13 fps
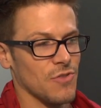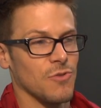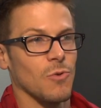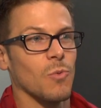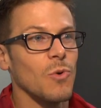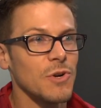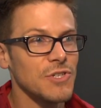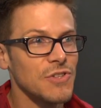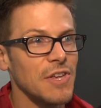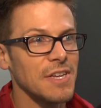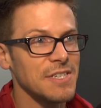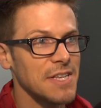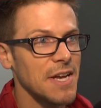the worst
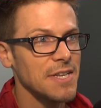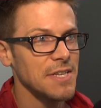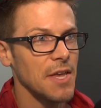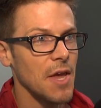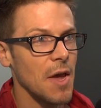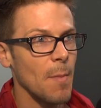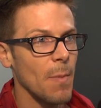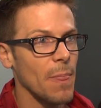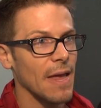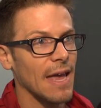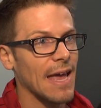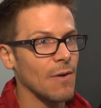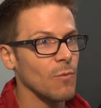things done to him,
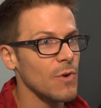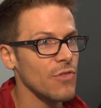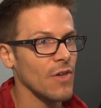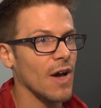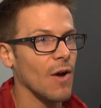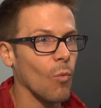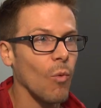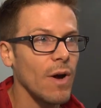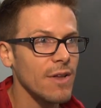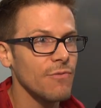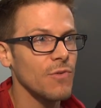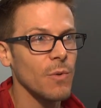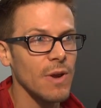and we thought, what
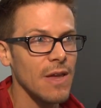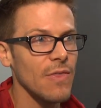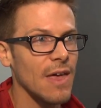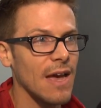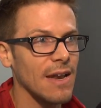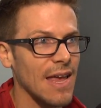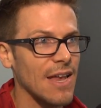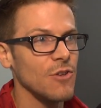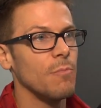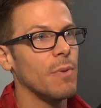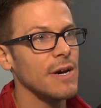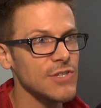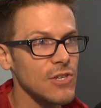if you were in that and you
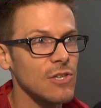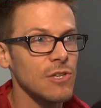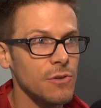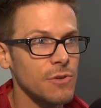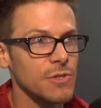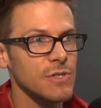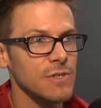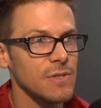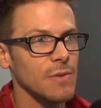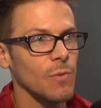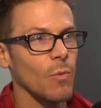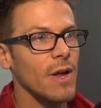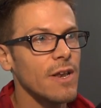busted loose?
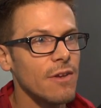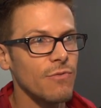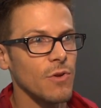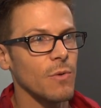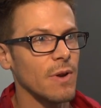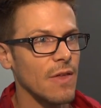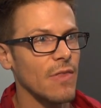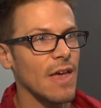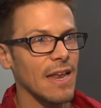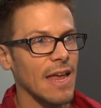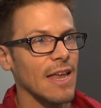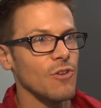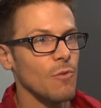What if you were in
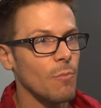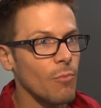that and you